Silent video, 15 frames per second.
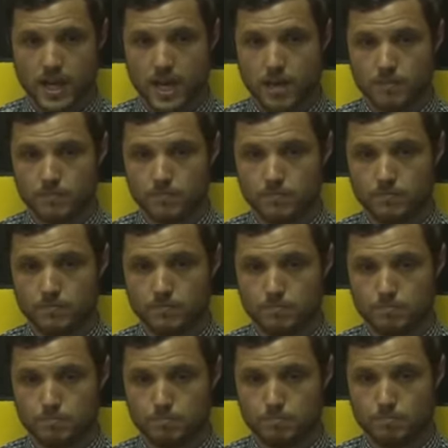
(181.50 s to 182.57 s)

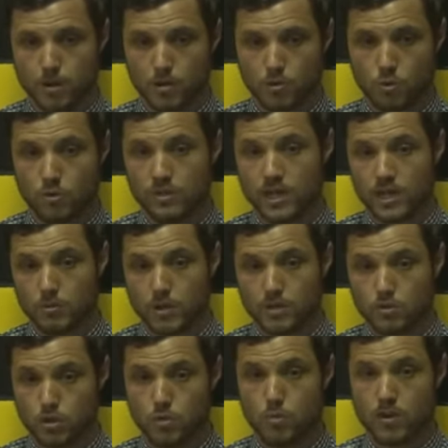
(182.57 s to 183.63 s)
But going there with a
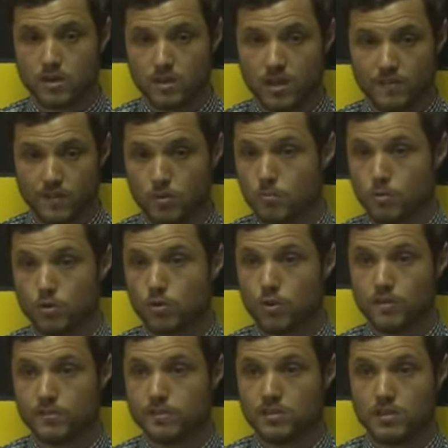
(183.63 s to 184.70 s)
2-1, I felt more
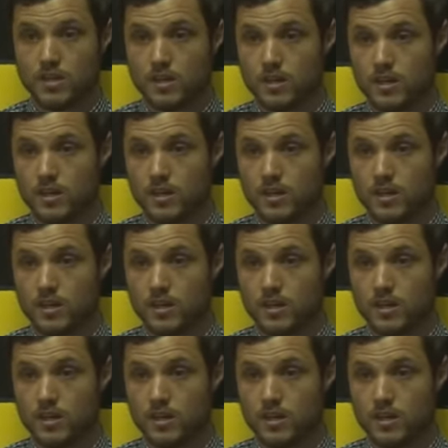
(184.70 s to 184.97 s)
confident.